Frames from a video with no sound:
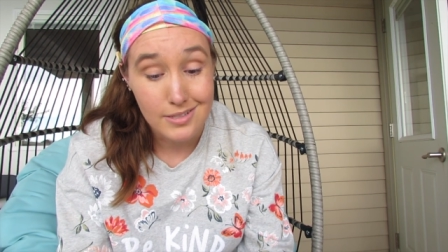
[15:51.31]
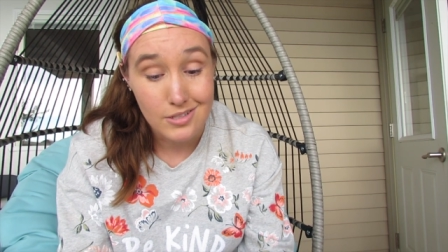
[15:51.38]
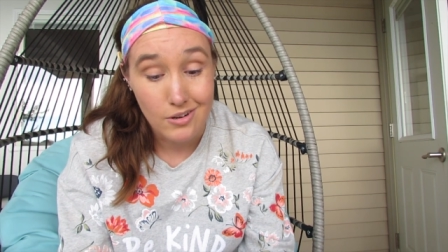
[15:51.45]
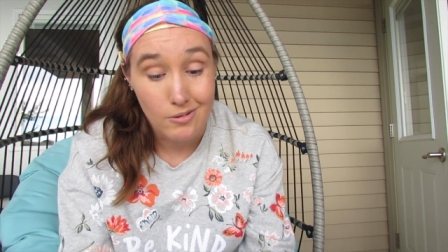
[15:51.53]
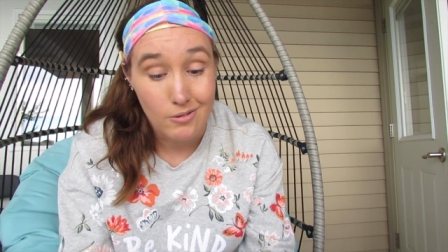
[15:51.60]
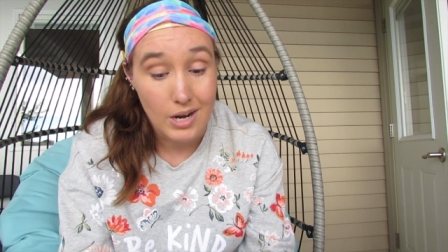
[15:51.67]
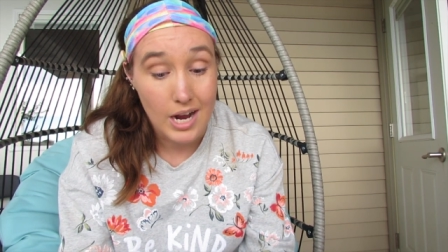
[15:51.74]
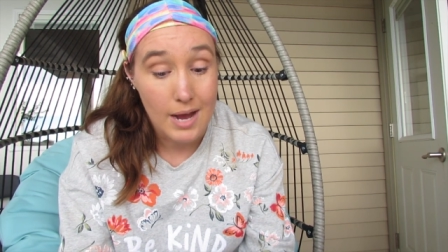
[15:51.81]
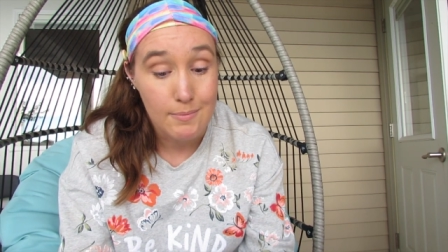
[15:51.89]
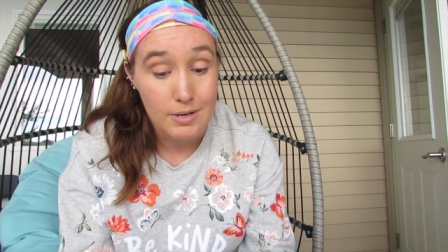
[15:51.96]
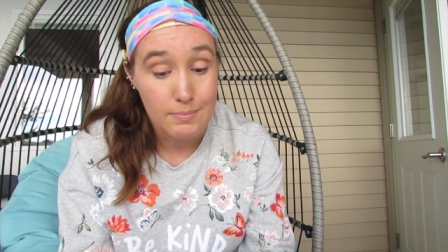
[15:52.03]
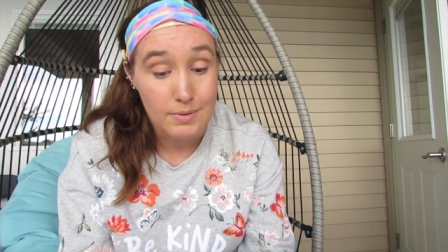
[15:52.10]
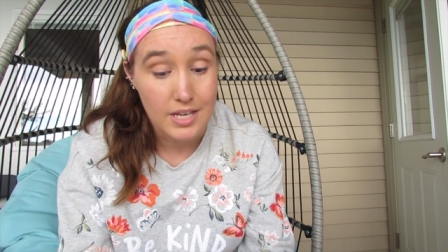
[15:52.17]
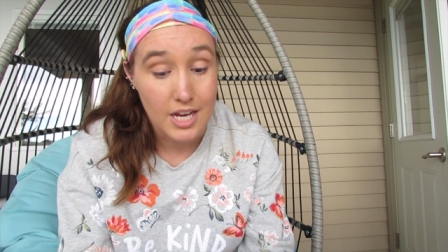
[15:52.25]
so I'm
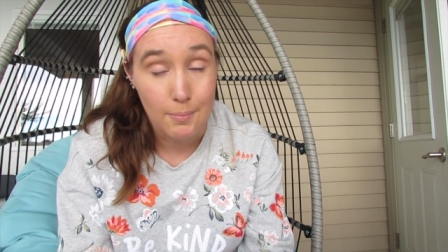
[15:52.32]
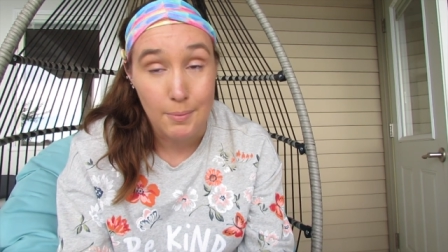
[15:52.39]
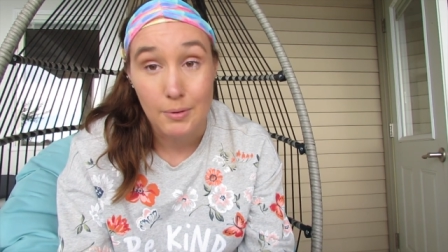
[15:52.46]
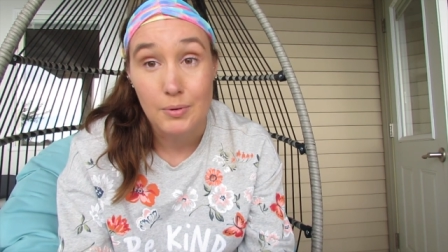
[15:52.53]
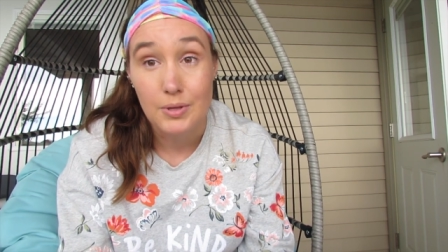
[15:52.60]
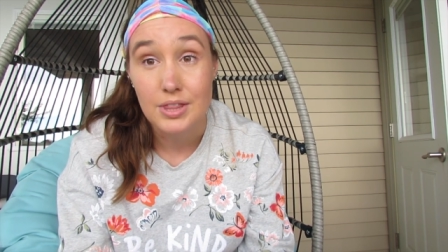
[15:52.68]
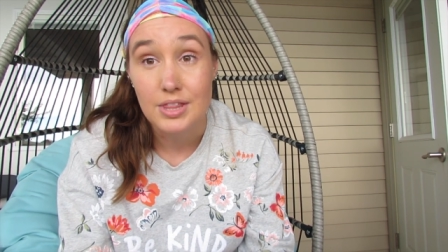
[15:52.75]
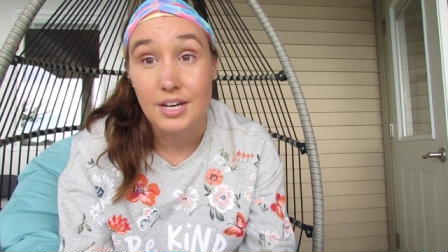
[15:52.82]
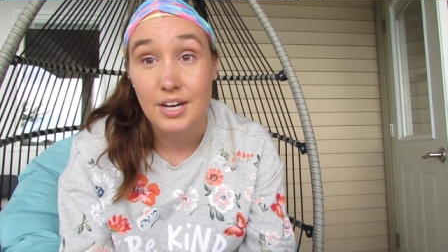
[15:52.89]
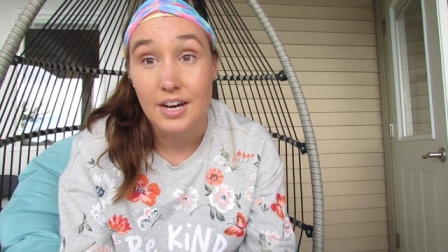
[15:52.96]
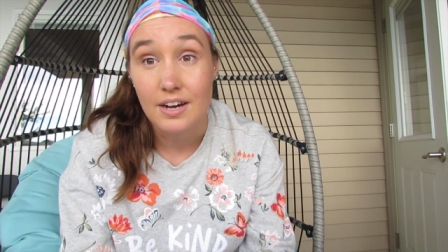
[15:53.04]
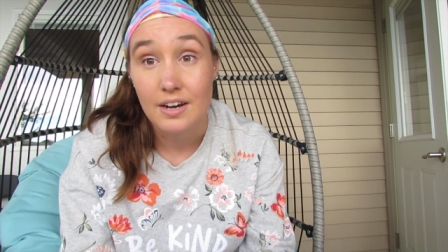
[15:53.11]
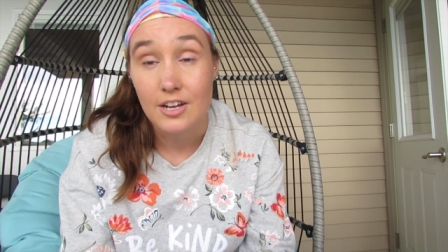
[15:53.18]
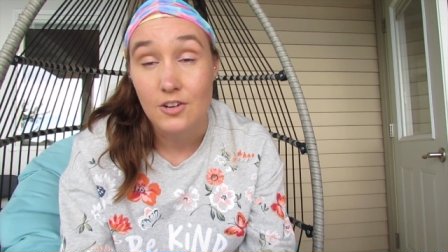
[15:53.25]
going to be helping with
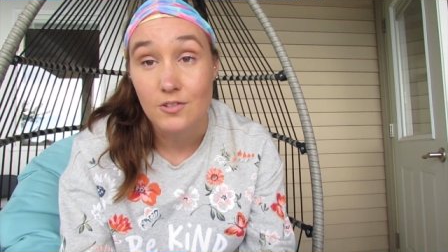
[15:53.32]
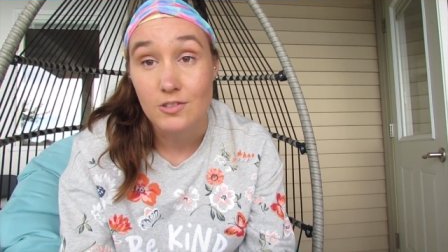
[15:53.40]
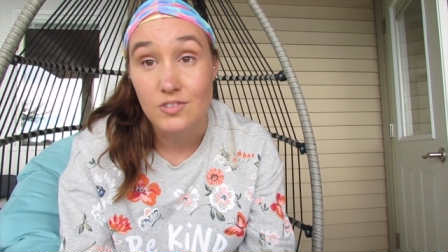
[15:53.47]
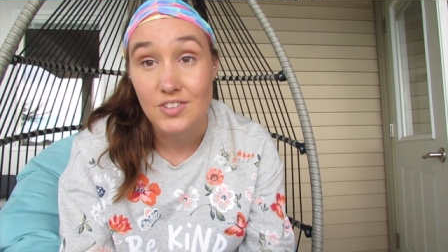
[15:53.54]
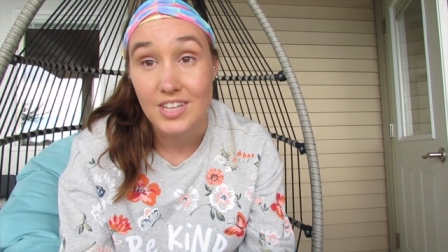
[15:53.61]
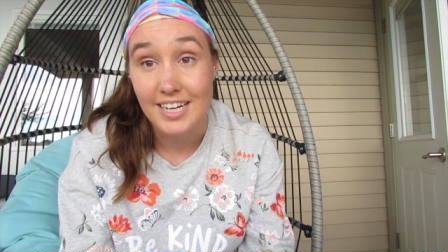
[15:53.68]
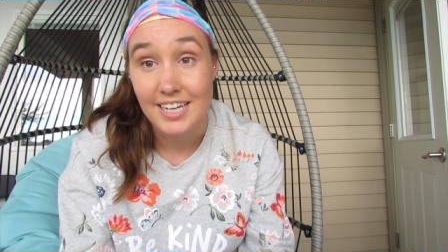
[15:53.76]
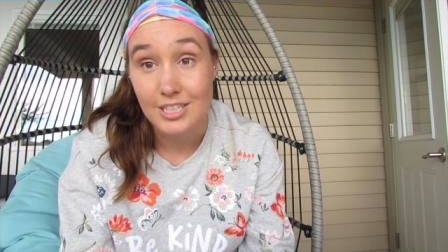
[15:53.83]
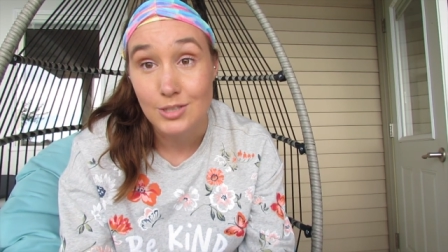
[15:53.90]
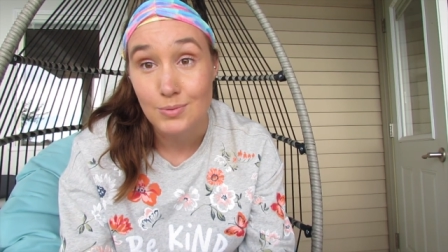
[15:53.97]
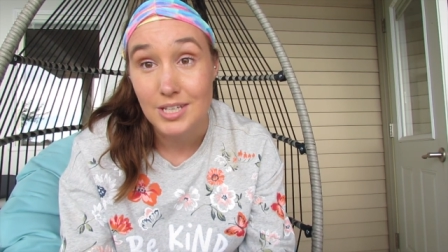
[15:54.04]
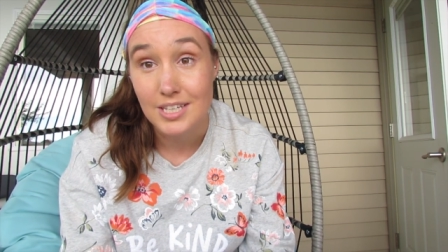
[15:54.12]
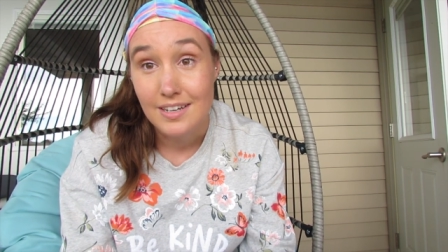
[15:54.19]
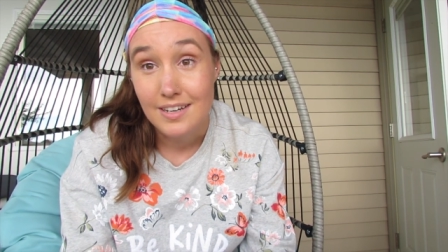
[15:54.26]
the interviews for that next
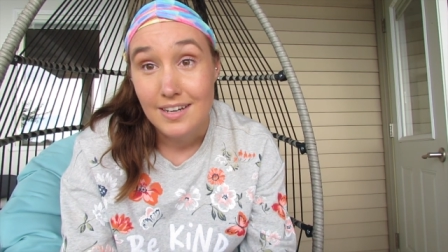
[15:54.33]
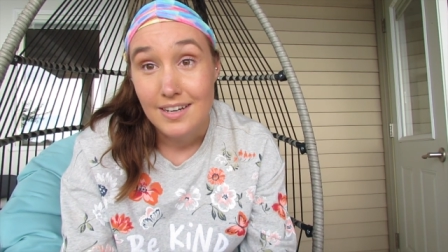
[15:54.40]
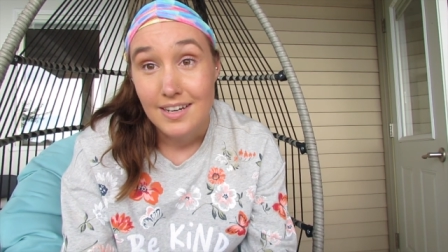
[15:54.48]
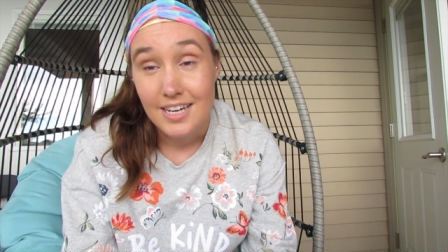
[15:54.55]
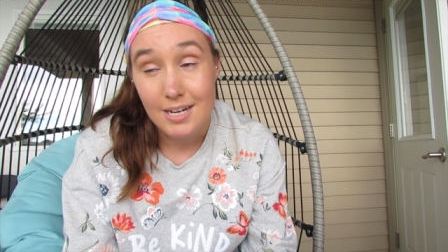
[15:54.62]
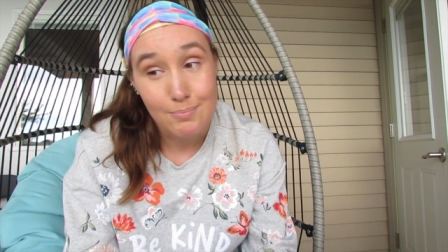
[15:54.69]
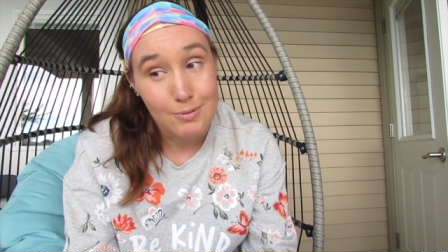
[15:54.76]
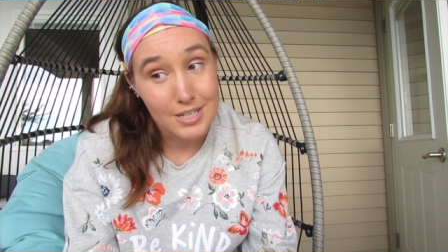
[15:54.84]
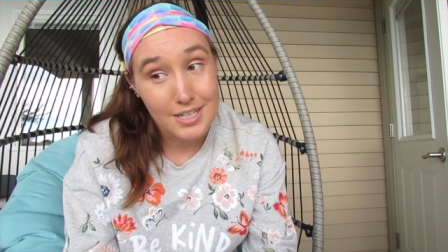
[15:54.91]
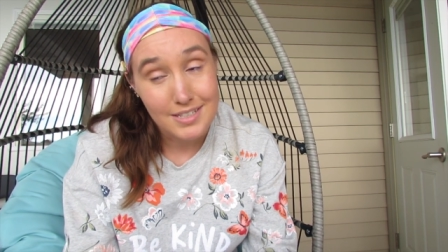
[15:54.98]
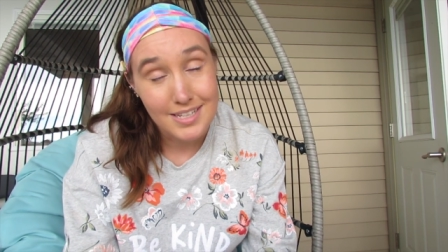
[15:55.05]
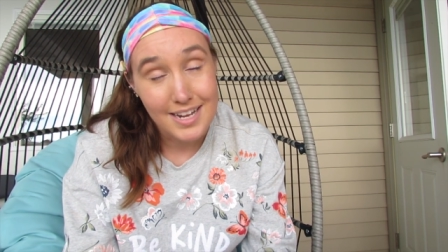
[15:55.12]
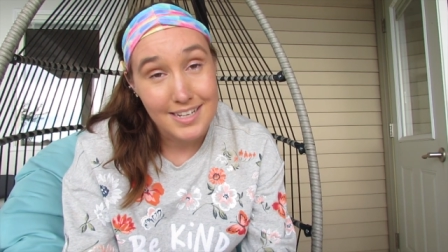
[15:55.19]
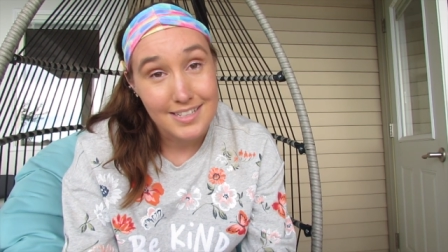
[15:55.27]
week, and I'm pretty
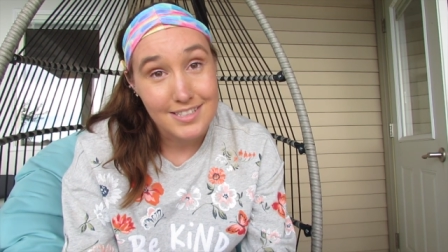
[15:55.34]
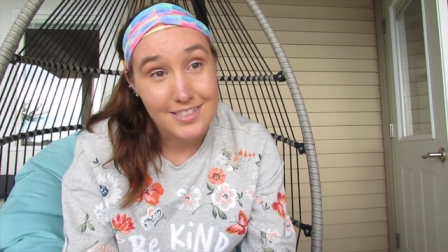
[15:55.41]
excited.